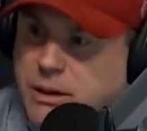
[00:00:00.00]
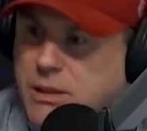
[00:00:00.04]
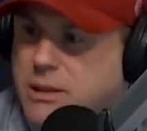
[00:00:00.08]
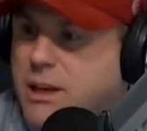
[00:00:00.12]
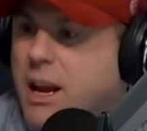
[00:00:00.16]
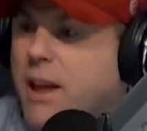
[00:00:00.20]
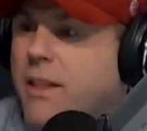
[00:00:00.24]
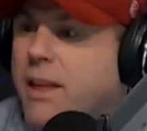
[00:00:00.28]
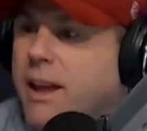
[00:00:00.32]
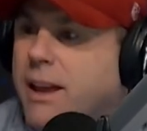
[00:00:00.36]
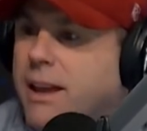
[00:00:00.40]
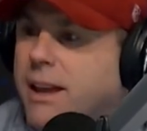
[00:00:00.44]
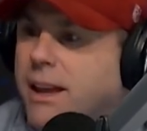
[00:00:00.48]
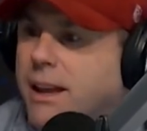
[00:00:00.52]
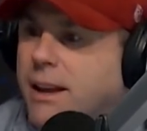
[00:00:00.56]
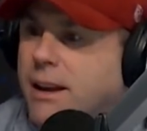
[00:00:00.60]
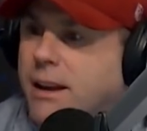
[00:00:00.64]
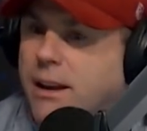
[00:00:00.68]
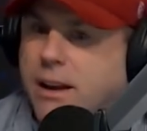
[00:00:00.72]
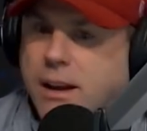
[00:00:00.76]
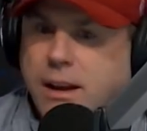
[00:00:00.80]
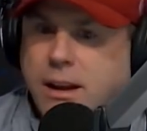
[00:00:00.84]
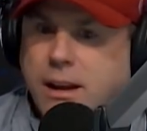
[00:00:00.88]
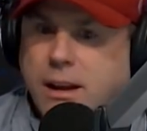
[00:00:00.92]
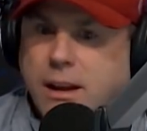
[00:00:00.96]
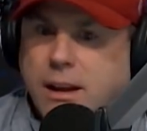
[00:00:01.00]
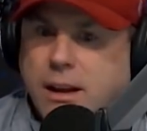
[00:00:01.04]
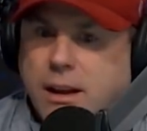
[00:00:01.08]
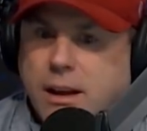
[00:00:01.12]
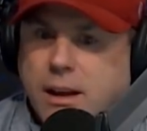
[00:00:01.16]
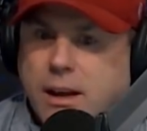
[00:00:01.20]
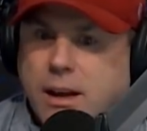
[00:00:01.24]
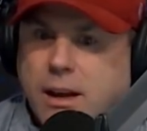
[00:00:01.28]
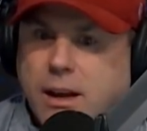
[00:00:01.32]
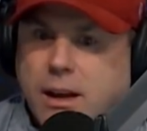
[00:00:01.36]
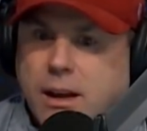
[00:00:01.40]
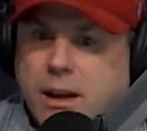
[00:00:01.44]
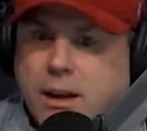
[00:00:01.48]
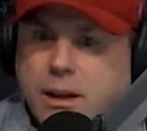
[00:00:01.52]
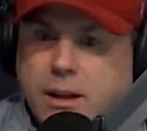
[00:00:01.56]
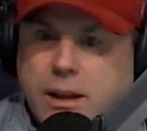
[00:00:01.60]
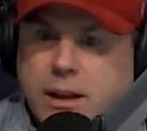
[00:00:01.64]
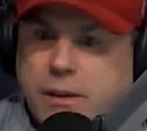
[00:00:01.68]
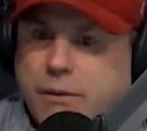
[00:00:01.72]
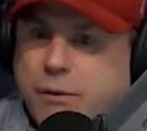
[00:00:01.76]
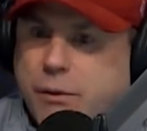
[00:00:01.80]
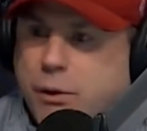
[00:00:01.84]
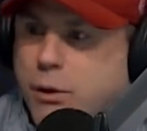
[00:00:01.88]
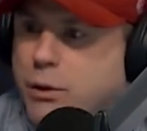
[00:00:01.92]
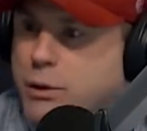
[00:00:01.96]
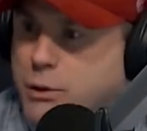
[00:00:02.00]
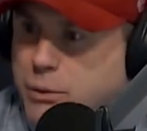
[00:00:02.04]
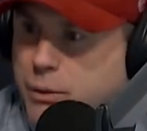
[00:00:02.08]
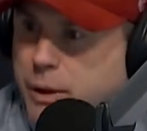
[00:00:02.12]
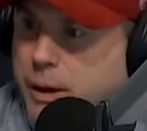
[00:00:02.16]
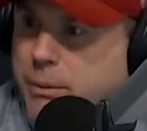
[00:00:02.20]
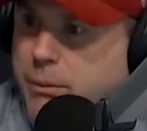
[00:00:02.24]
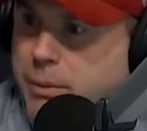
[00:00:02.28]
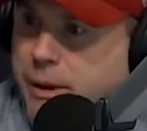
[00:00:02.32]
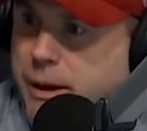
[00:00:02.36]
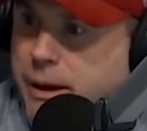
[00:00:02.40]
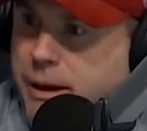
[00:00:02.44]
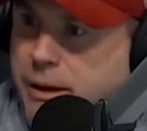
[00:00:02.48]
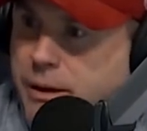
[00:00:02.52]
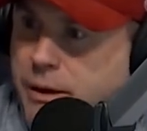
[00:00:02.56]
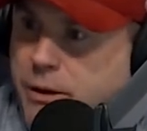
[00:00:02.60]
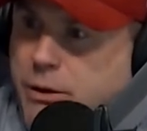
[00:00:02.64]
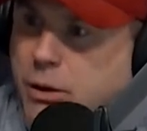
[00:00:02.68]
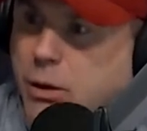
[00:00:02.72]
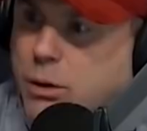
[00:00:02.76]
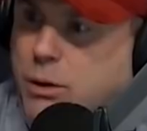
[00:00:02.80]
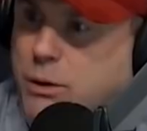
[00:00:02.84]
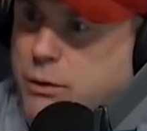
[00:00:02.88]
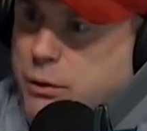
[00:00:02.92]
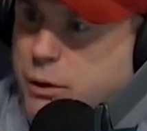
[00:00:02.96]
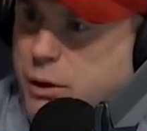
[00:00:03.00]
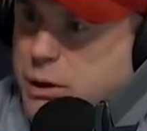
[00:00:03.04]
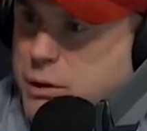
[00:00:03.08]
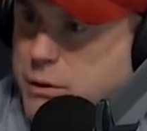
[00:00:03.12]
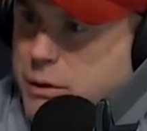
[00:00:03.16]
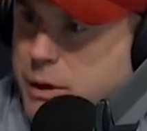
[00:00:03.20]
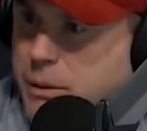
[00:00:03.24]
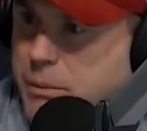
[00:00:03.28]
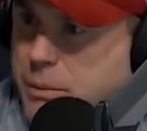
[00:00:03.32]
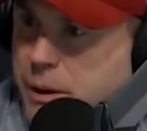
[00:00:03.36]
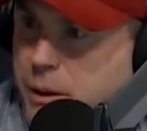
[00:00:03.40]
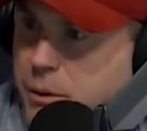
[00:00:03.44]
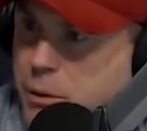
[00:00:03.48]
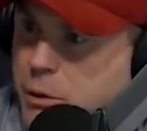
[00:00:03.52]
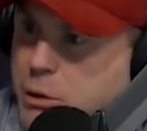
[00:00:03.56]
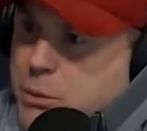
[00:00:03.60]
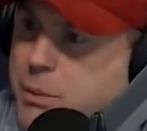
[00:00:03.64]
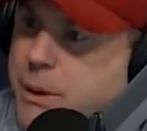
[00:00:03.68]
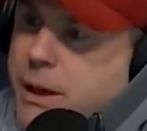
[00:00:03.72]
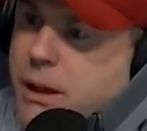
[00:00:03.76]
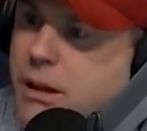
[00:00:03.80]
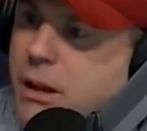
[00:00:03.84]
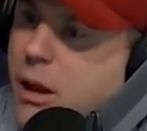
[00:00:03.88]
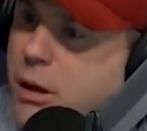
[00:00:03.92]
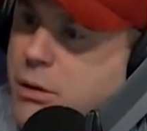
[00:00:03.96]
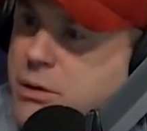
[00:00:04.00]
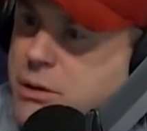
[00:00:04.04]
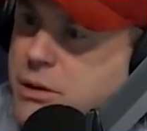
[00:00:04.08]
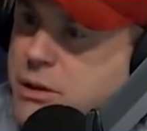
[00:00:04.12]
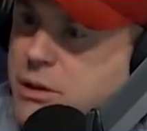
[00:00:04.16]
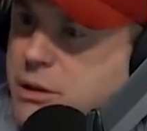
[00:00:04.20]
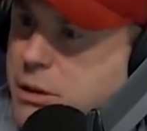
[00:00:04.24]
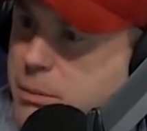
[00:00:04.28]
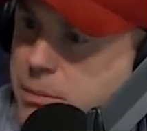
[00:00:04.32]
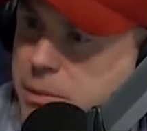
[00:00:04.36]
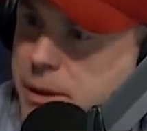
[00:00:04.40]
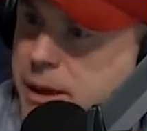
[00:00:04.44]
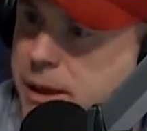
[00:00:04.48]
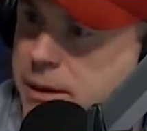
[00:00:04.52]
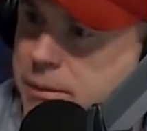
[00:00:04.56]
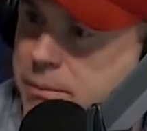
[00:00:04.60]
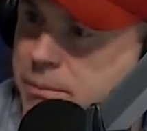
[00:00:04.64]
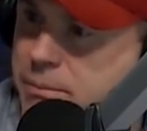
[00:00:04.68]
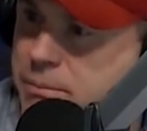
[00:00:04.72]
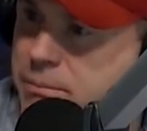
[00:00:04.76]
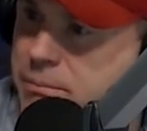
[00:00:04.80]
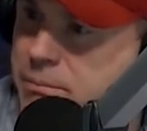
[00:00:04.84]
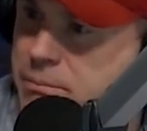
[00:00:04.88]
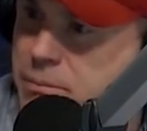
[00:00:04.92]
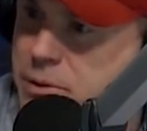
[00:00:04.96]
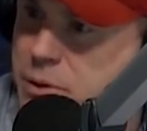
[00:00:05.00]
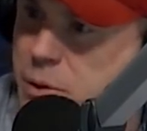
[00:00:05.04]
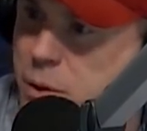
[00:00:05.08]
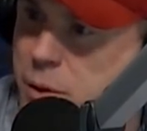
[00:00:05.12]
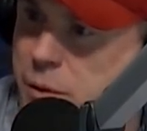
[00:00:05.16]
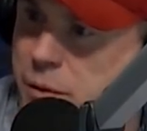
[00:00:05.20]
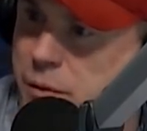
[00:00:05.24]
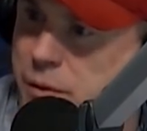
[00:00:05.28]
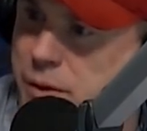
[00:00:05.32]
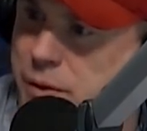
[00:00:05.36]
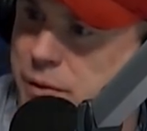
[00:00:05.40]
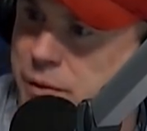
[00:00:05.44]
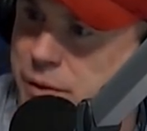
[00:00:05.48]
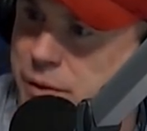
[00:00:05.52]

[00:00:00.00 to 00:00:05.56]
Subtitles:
So say they get their first-round pick, the Dogs' first-round pick, which would be closer to pick sort of